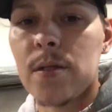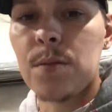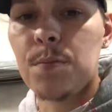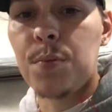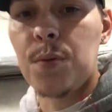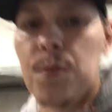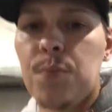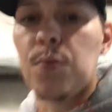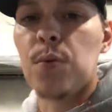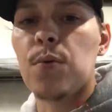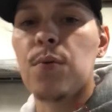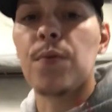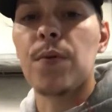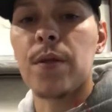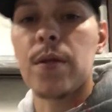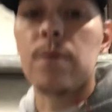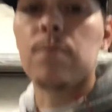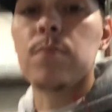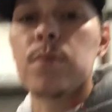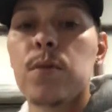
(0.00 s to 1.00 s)
to people for
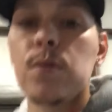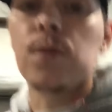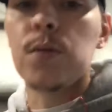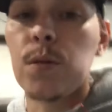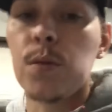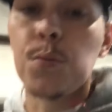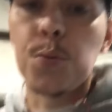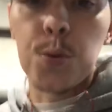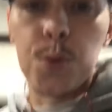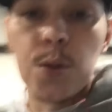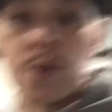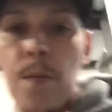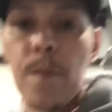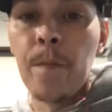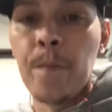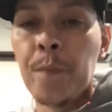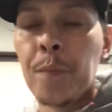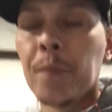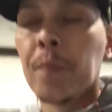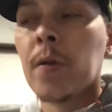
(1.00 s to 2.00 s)
them to use.
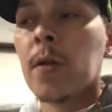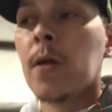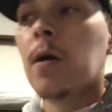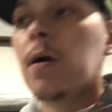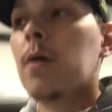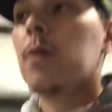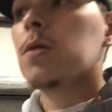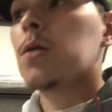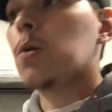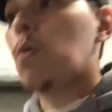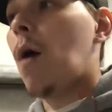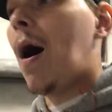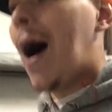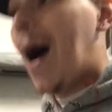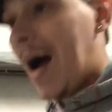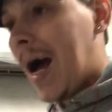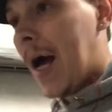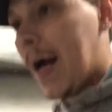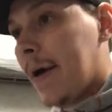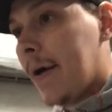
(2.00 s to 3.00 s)
So
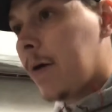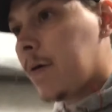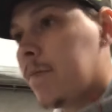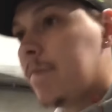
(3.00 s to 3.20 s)
I,